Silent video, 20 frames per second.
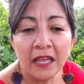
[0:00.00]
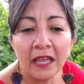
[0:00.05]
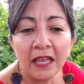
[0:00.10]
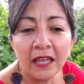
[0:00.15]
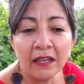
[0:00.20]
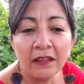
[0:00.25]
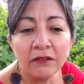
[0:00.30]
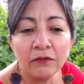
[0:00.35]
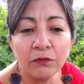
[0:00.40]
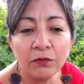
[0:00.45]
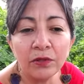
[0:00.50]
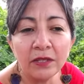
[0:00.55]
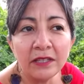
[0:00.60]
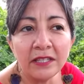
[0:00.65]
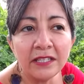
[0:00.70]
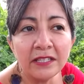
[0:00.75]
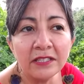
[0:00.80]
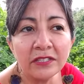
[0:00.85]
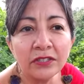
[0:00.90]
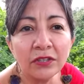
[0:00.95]
and
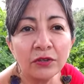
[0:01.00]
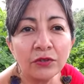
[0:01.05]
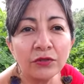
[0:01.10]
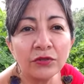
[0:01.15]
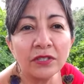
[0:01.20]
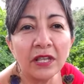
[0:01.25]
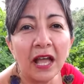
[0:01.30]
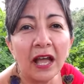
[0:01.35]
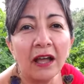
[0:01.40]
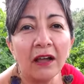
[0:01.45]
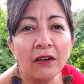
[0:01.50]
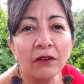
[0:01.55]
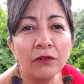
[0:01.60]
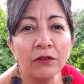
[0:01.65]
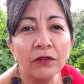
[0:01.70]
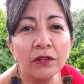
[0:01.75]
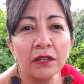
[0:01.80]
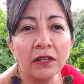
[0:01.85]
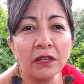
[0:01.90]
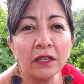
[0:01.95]
release those
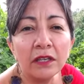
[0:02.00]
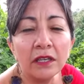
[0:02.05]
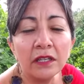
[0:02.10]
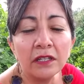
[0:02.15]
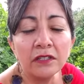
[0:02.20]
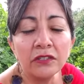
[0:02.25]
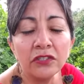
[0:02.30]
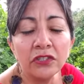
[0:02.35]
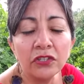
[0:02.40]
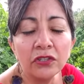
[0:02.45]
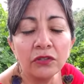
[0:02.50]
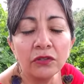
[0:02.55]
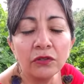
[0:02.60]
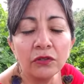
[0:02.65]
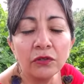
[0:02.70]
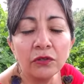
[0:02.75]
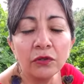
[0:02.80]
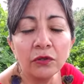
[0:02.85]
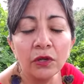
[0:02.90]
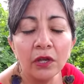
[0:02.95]
out
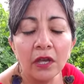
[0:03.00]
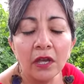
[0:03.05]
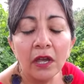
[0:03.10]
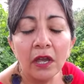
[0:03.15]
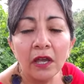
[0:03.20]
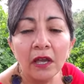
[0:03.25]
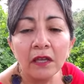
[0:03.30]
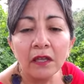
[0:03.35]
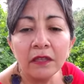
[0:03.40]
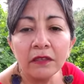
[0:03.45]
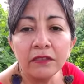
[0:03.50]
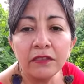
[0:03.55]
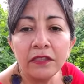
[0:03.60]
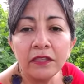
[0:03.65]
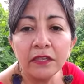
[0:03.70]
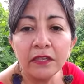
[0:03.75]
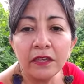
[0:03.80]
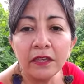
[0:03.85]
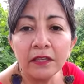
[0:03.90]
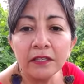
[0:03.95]
into
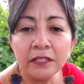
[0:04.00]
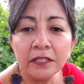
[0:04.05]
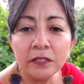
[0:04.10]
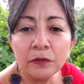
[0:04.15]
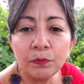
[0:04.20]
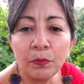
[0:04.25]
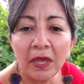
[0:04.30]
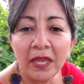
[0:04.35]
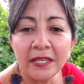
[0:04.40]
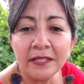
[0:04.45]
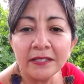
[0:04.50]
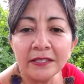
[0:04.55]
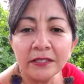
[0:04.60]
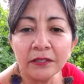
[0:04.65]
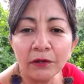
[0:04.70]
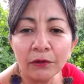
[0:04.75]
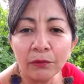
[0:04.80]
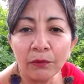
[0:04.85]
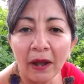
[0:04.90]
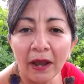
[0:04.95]
the
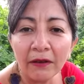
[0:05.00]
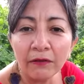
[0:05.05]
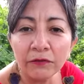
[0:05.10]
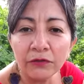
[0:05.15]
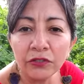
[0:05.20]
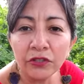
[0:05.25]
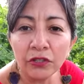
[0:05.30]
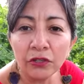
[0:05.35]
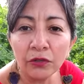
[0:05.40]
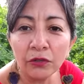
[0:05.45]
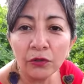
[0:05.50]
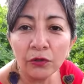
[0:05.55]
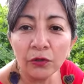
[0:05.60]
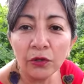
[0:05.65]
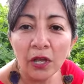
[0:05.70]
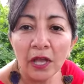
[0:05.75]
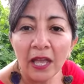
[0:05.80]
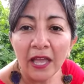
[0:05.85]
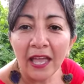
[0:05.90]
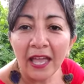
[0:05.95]
space around you.
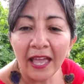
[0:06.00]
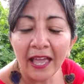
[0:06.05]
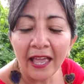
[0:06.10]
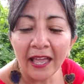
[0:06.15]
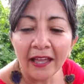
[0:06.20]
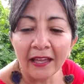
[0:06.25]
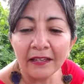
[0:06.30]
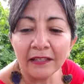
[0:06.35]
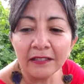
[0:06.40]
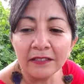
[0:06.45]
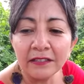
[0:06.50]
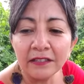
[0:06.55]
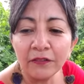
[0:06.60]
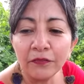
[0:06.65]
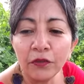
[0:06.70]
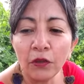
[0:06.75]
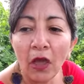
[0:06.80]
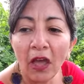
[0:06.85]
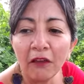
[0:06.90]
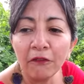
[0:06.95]
And
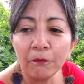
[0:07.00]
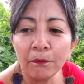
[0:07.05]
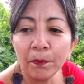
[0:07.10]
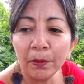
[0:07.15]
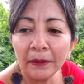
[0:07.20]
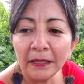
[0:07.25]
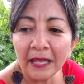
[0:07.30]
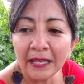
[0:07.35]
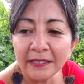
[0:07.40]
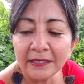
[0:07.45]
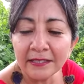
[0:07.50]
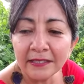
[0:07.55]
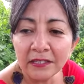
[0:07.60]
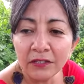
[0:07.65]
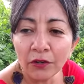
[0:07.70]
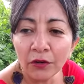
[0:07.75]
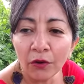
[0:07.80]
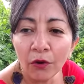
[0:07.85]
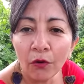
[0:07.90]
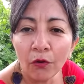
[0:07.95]
if you have plants
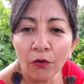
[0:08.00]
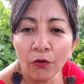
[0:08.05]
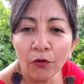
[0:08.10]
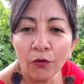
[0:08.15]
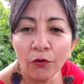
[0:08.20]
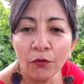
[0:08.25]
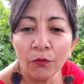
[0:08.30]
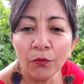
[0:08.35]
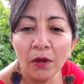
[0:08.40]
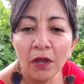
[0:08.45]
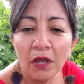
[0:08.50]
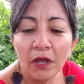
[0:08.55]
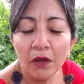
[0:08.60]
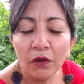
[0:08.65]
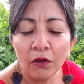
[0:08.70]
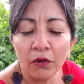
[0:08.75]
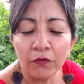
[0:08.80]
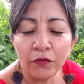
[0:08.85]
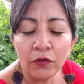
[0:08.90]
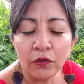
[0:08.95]
in your home,
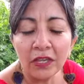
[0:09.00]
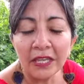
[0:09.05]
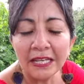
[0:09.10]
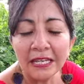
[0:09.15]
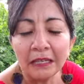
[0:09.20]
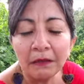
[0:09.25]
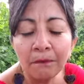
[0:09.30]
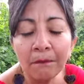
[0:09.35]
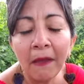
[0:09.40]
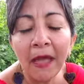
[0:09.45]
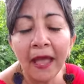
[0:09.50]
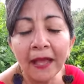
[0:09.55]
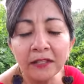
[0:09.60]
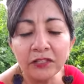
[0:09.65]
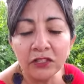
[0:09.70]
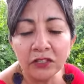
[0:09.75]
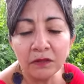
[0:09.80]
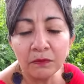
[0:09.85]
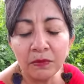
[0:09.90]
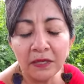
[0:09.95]
or if you can
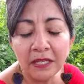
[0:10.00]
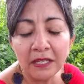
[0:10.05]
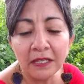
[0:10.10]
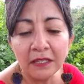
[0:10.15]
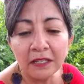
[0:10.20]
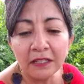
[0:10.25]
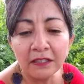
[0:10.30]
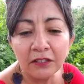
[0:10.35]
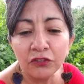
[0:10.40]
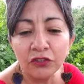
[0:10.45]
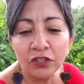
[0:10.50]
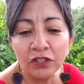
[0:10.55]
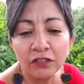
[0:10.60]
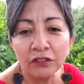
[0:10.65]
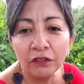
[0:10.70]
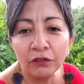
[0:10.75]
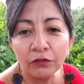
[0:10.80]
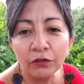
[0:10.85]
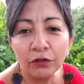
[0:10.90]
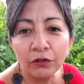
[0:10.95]
imagine being in the
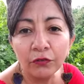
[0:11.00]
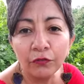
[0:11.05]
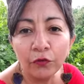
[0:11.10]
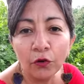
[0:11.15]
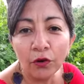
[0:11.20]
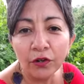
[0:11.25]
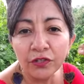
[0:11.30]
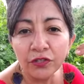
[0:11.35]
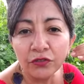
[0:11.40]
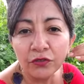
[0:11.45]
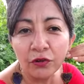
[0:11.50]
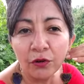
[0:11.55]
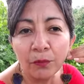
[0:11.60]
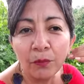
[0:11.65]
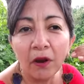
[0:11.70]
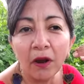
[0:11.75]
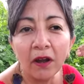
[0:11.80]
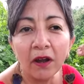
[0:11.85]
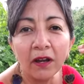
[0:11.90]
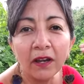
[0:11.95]
jungle or a forest or a
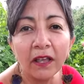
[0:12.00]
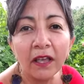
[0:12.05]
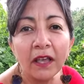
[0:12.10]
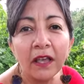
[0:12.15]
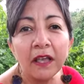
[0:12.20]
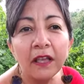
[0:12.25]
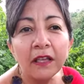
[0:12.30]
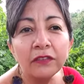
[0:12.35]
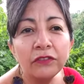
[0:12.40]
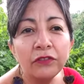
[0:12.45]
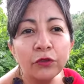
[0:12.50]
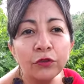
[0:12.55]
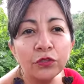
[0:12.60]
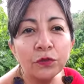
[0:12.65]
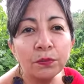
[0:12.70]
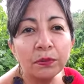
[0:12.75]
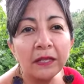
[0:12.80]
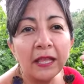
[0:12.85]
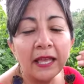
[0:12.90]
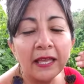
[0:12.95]
park,
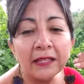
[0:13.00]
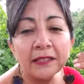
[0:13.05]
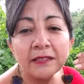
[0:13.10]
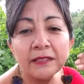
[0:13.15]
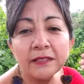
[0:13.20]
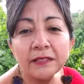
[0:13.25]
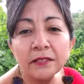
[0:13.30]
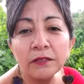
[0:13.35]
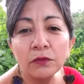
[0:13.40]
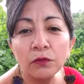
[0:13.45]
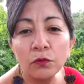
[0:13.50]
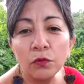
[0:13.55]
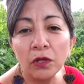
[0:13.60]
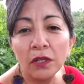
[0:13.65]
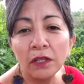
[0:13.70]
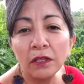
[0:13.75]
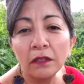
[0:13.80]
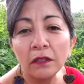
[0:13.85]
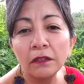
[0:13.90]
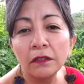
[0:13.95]
those plants
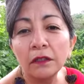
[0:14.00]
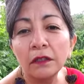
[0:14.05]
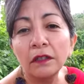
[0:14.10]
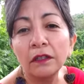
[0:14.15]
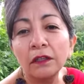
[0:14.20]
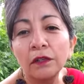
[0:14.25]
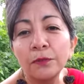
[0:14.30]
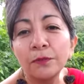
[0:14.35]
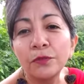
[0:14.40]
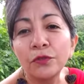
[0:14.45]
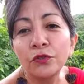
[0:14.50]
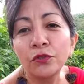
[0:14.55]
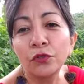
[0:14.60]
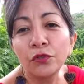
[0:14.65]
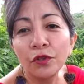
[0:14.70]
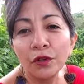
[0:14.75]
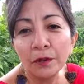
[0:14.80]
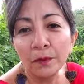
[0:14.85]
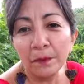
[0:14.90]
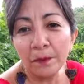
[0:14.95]
will
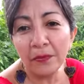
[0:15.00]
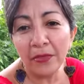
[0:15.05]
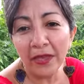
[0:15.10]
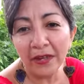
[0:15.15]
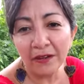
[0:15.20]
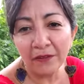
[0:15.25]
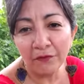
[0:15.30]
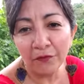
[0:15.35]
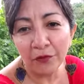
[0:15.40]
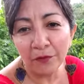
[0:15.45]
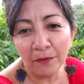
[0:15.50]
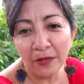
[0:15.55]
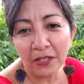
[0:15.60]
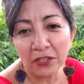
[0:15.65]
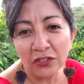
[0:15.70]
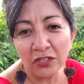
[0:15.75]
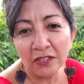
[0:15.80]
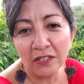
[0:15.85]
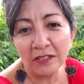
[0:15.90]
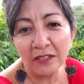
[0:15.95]
absorb that
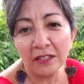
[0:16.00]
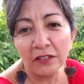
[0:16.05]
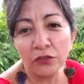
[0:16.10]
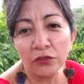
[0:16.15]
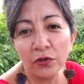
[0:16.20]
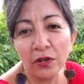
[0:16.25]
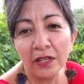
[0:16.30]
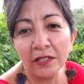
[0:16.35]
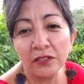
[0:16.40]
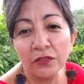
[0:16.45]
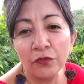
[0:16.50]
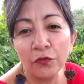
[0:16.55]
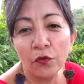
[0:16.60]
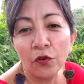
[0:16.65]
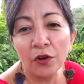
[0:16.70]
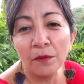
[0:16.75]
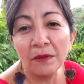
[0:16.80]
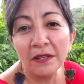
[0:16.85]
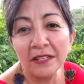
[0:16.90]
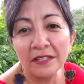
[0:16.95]
information and then
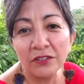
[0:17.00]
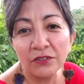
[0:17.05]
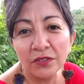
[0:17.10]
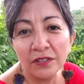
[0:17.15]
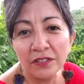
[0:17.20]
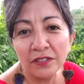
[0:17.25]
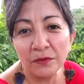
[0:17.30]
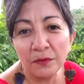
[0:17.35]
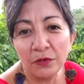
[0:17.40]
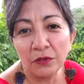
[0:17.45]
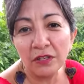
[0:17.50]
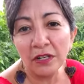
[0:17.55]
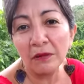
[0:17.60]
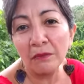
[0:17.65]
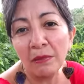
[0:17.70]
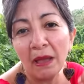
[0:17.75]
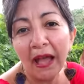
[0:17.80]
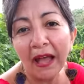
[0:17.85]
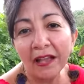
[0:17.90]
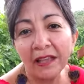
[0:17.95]
transform it and transmute
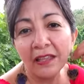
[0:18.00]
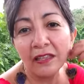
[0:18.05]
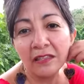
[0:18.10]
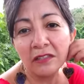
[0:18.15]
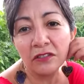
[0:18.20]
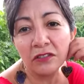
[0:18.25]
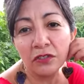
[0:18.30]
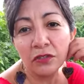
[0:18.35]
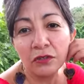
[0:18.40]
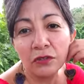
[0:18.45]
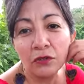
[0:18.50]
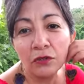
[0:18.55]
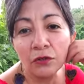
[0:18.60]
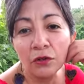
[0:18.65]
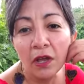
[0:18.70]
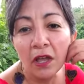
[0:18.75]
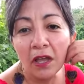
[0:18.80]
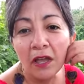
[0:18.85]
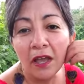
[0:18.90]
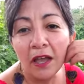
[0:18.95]
it back into
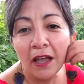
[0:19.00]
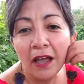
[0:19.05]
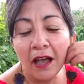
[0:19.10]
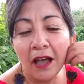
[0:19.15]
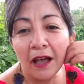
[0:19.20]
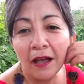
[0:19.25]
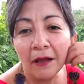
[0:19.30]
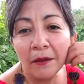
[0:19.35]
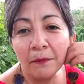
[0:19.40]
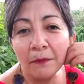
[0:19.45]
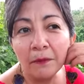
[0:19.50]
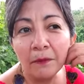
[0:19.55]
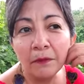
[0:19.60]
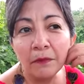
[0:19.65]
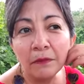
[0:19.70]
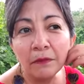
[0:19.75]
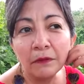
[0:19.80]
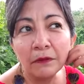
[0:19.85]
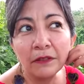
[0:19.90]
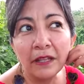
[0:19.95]

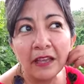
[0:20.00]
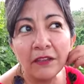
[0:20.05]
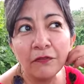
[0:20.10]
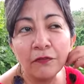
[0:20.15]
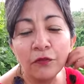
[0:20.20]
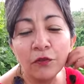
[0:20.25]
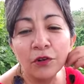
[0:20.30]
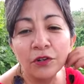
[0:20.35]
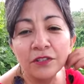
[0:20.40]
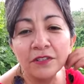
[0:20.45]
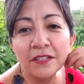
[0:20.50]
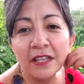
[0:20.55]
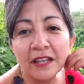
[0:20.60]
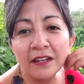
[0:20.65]
life force